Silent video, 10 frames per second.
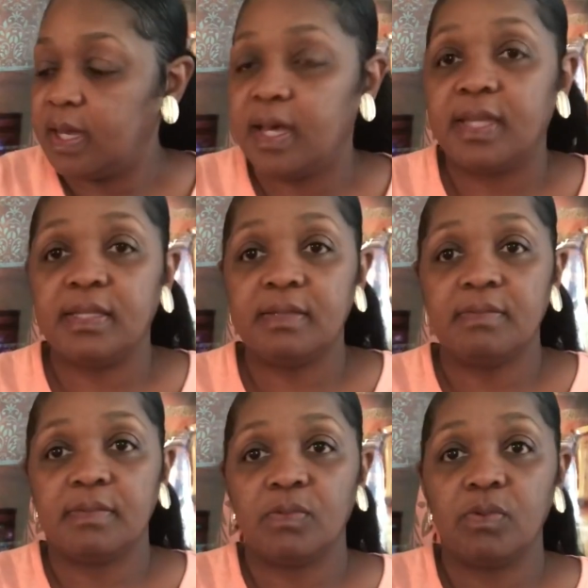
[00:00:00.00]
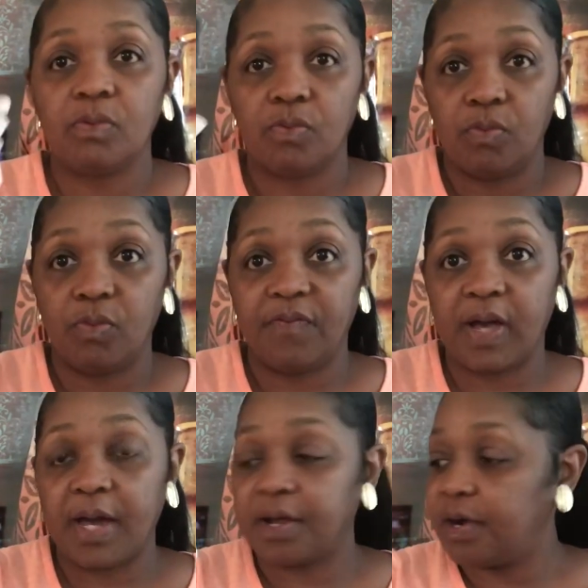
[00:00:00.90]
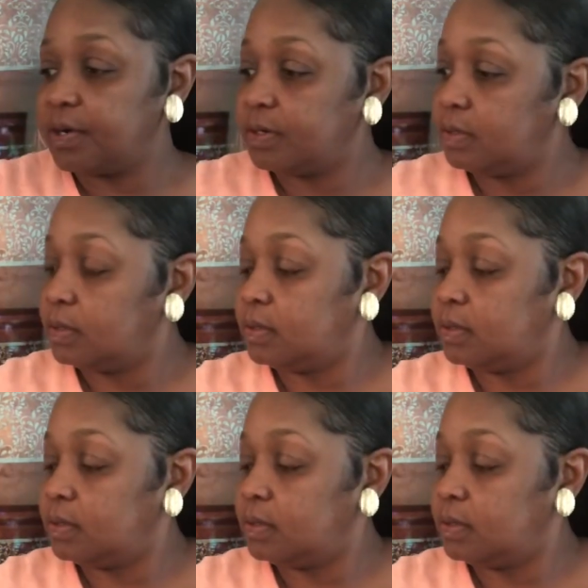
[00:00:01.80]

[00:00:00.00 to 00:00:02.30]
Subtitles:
And we've got our